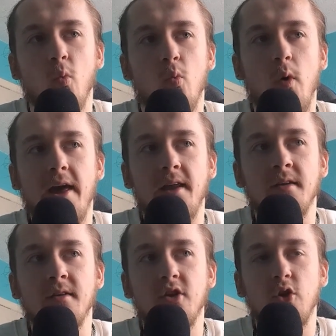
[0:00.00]

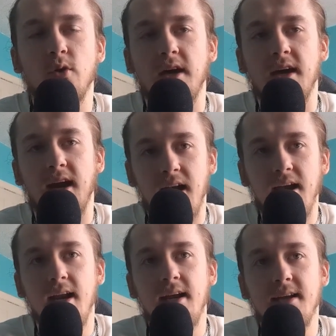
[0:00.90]
when you can
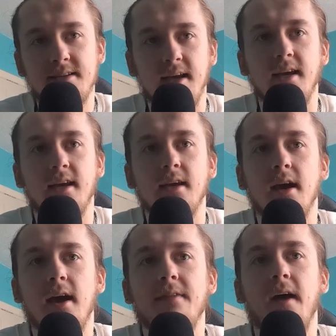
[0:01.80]
clearly see
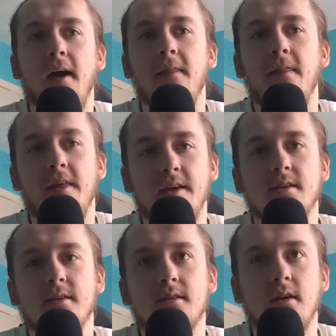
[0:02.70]
that
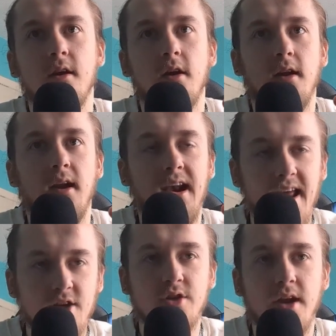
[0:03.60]
this
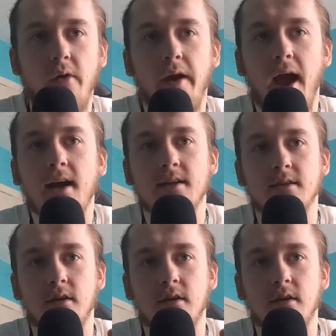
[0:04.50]
legendary actor